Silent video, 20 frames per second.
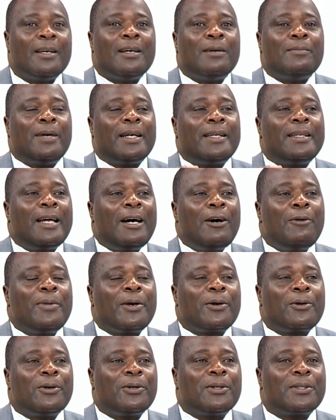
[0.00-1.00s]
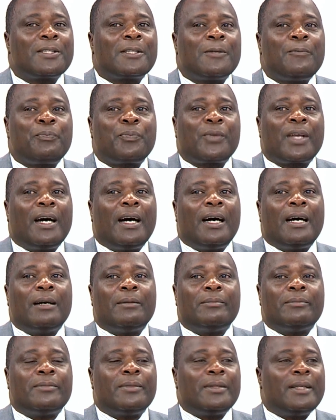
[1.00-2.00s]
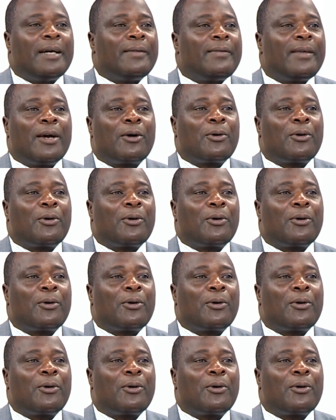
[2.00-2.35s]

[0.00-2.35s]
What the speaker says: But now, because the